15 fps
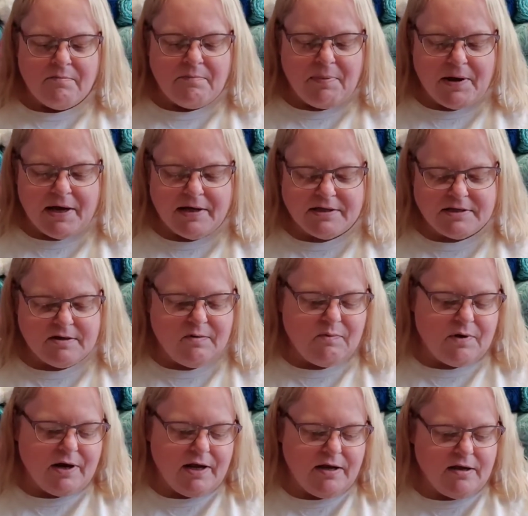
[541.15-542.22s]
But
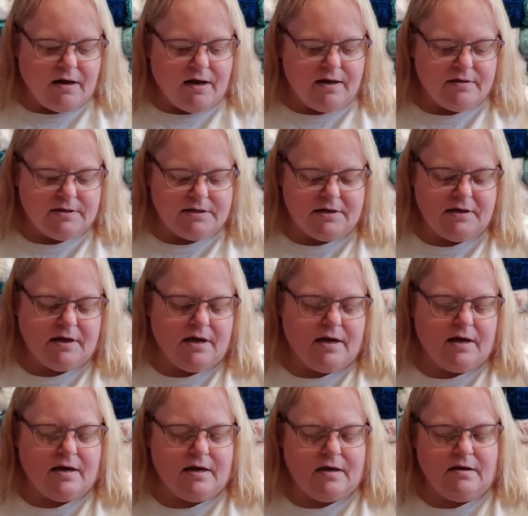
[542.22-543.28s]
what I got
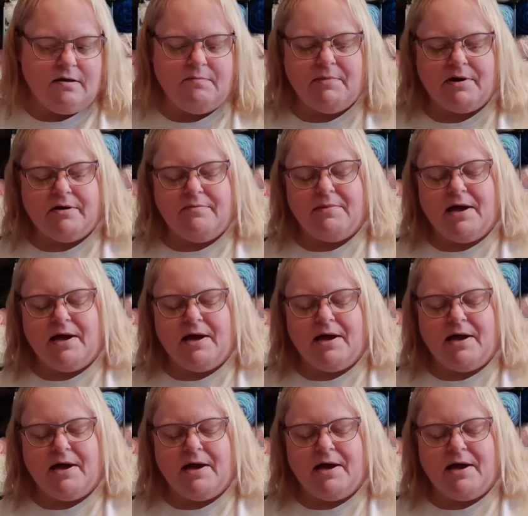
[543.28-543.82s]
at Mary